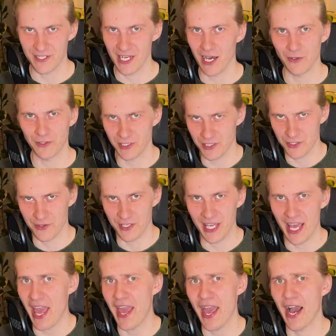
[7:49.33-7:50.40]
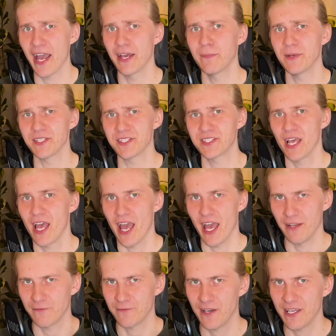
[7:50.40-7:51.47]
down into the AI abyss
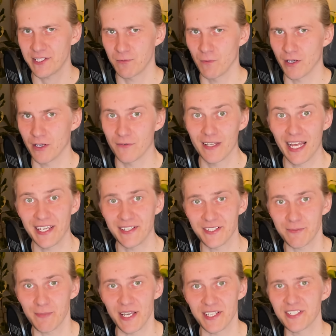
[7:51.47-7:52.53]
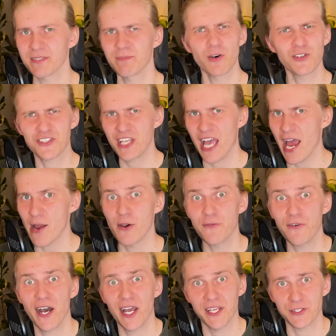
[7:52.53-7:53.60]
and face one of latent space's most
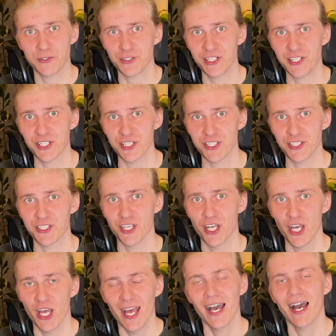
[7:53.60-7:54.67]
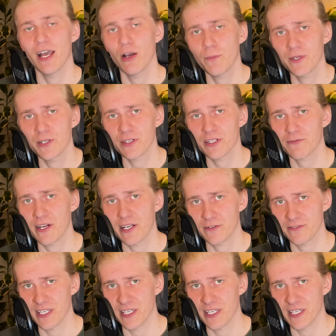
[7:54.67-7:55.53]
terrifying creatures. I hope you're not afraid of